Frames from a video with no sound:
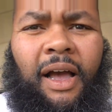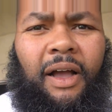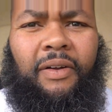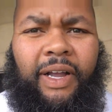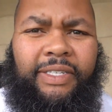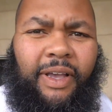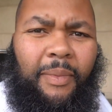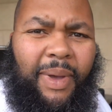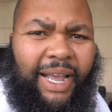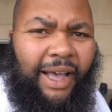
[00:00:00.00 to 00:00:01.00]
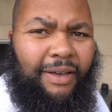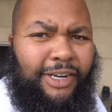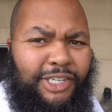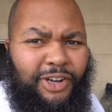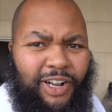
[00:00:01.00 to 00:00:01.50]
All right, so I'm back out
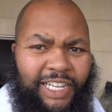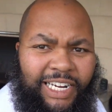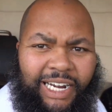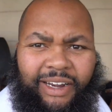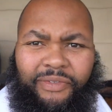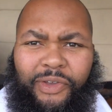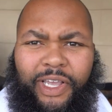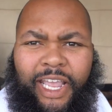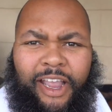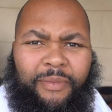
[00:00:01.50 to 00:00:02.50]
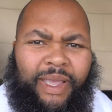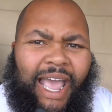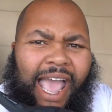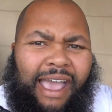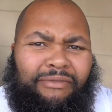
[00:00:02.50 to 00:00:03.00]
of Charlotte, and if you can hear me,
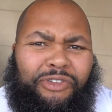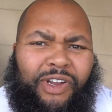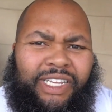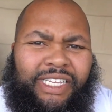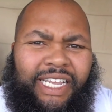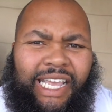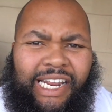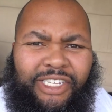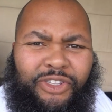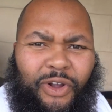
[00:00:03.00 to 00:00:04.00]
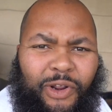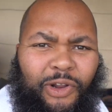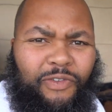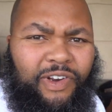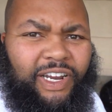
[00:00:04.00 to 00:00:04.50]
I have Tracy getting
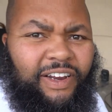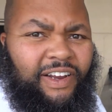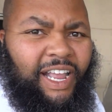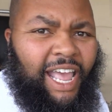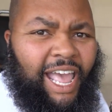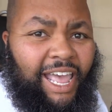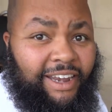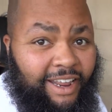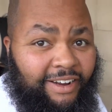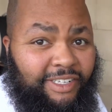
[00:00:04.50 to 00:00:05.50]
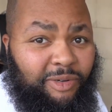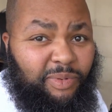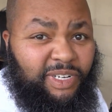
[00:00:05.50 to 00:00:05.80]
started over there and there's the